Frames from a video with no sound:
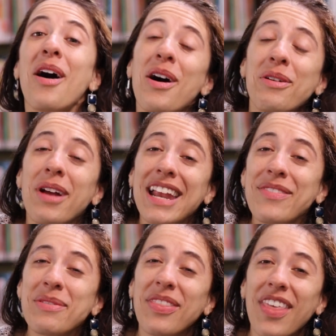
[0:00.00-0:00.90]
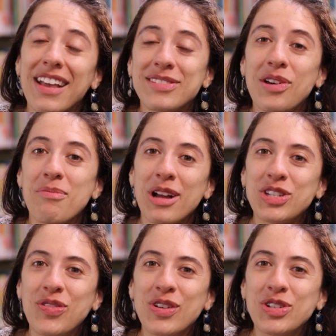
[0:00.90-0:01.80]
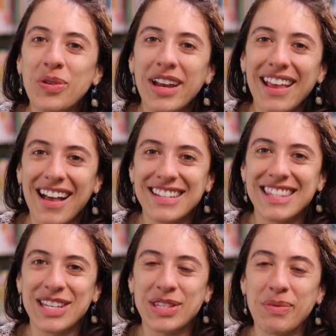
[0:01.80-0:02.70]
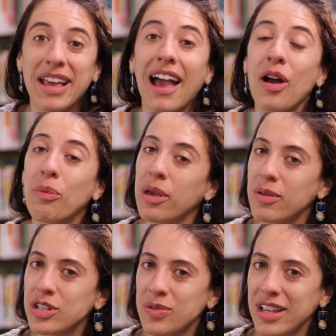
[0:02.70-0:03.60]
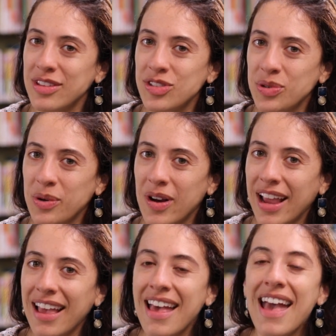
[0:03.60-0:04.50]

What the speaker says: All right, everyone, thanks so much for joining us this week. I hope you enjoyed the story.